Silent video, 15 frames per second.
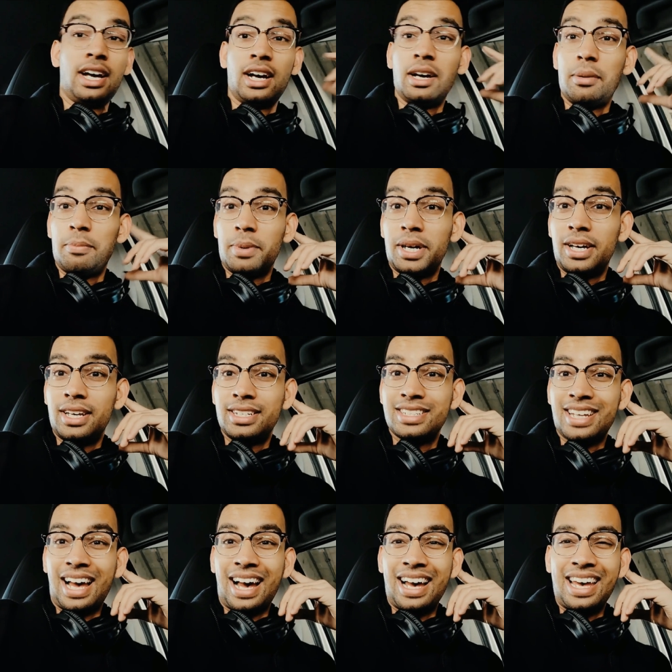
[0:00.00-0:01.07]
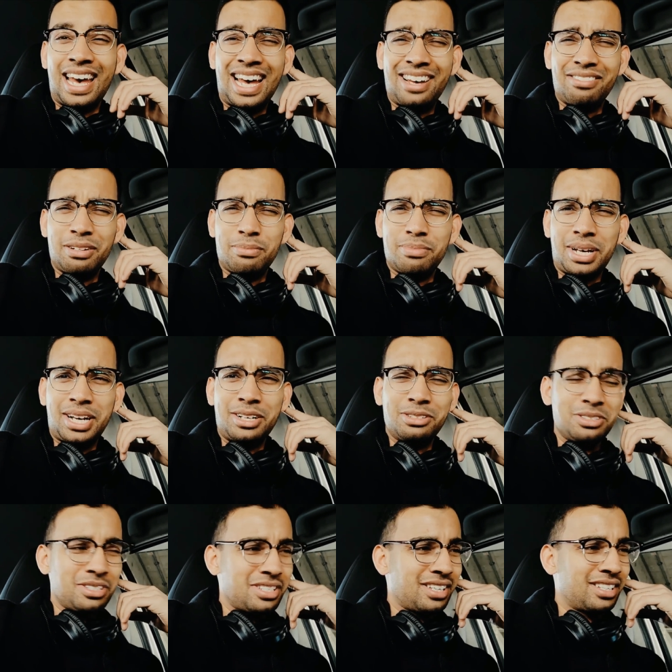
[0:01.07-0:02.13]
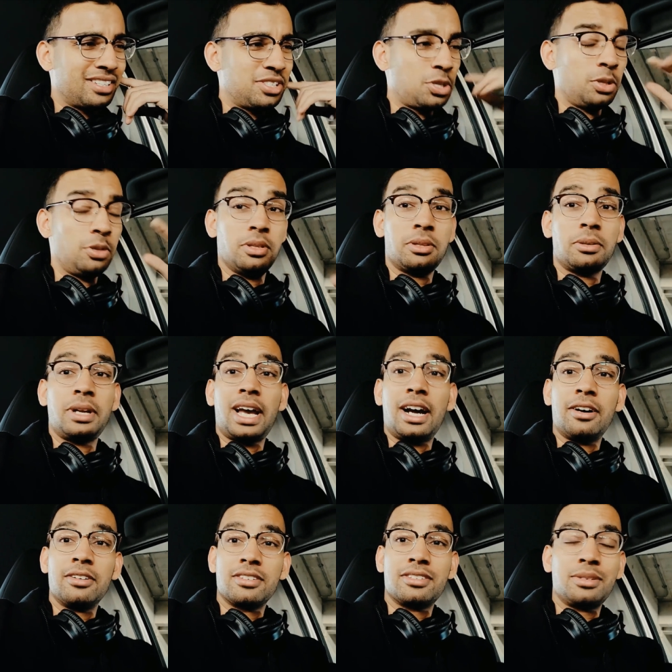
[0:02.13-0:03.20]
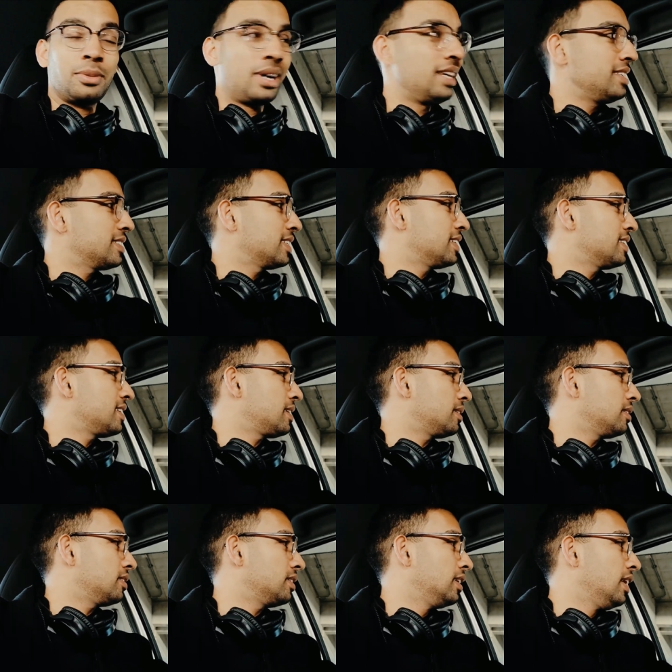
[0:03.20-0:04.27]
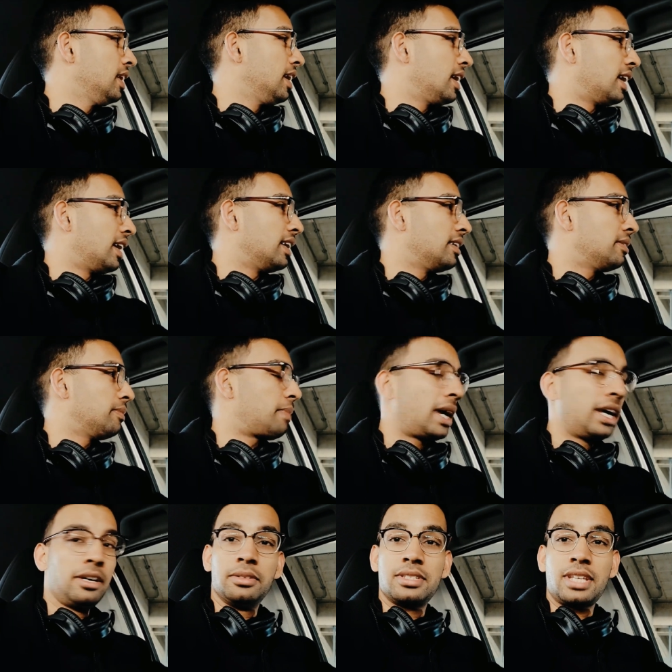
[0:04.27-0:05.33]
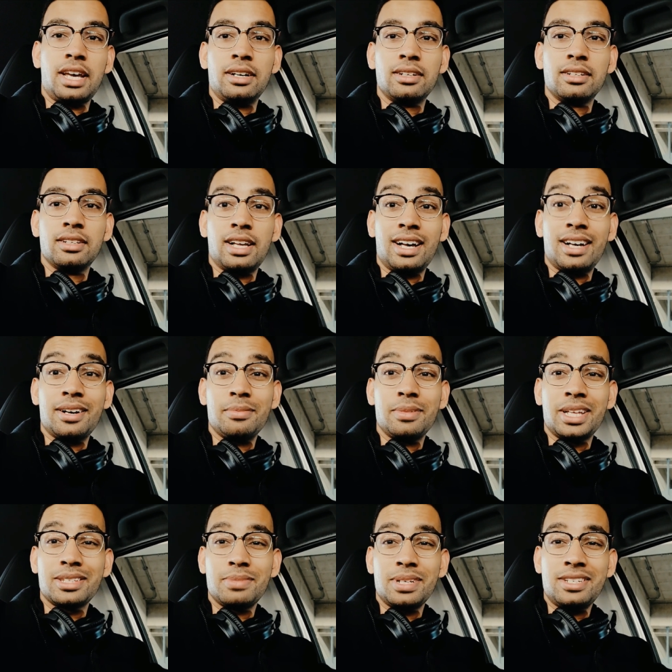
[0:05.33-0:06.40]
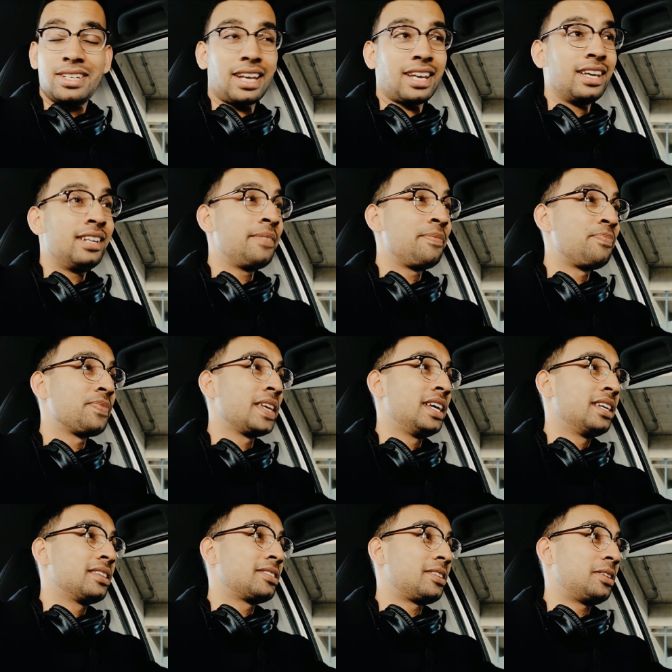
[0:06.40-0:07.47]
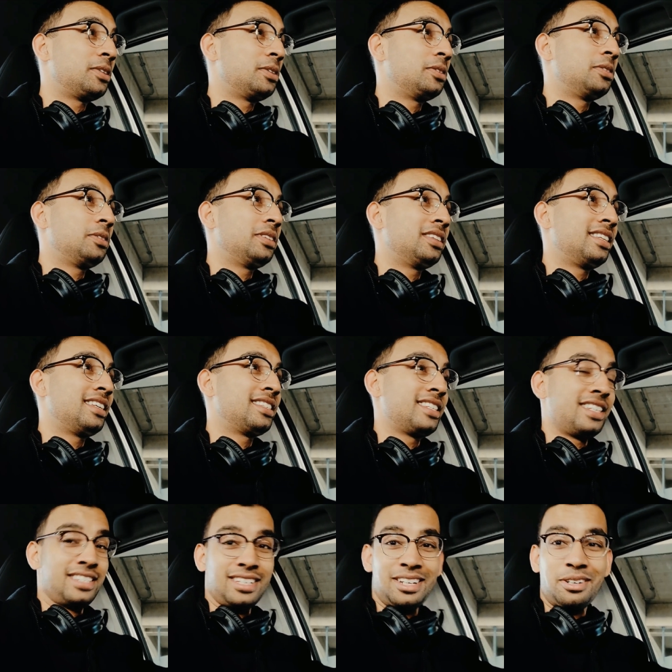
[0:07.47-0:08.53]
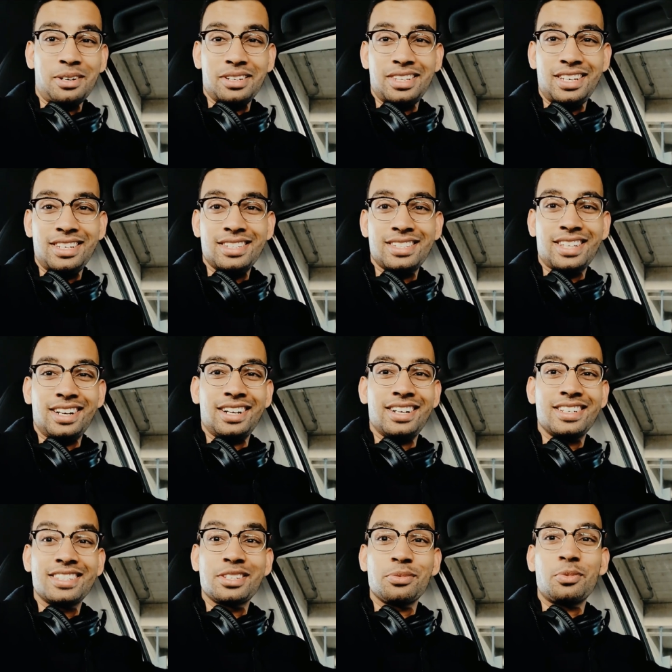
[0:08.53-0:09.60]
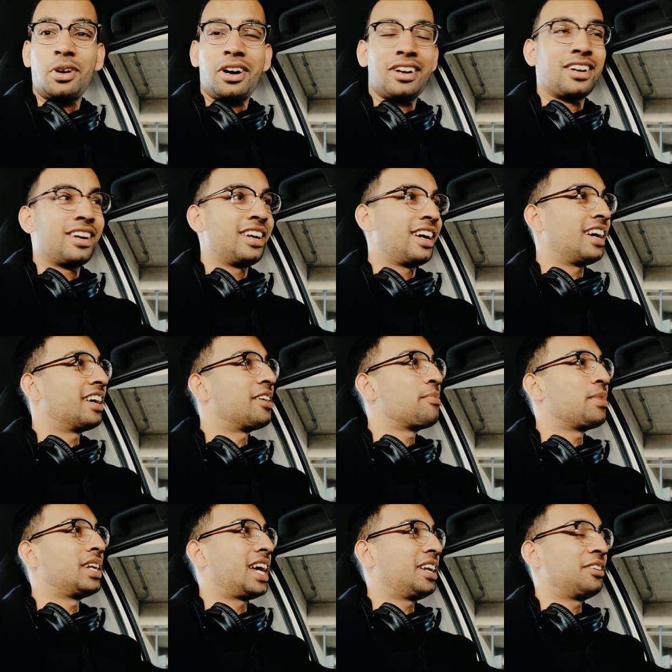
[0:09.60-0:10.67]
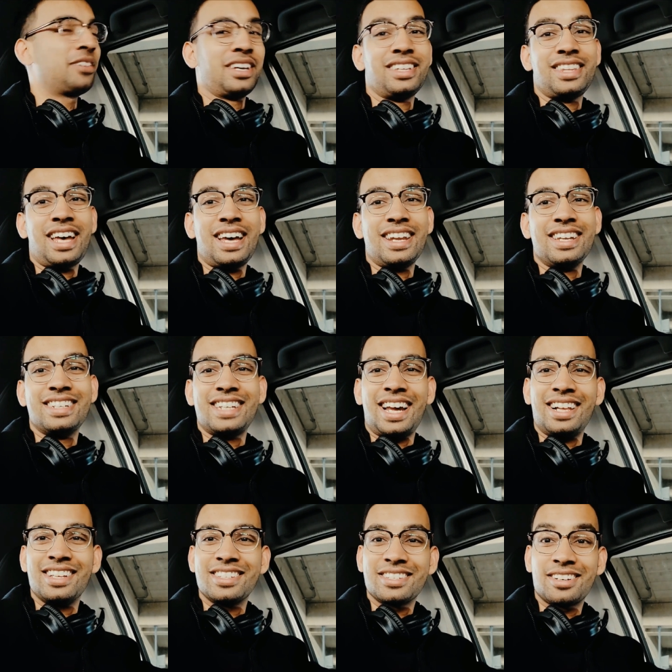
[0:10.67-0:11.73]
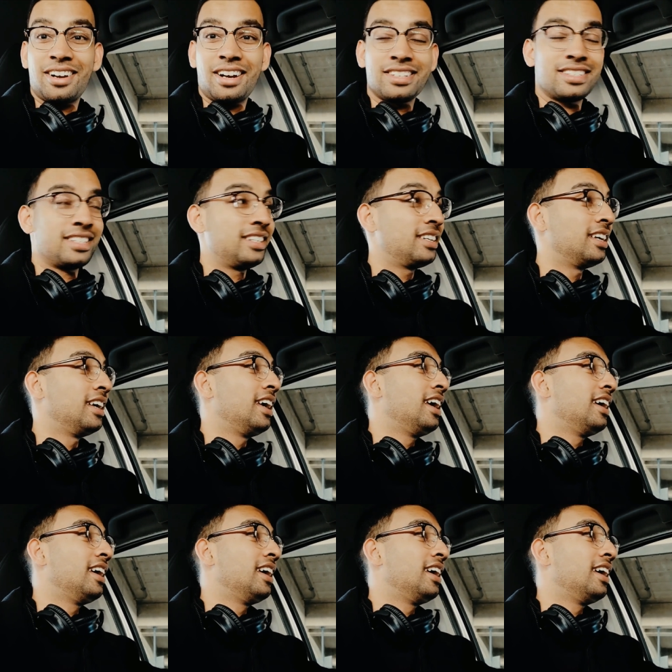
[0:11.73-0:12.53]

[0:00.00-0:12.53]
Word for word: Uh, but I have about two to three hours to waste until uh, my hotel um, lets me check in. So this is the Northeast. There is some water, um, and I don't get that in Dallas or Austin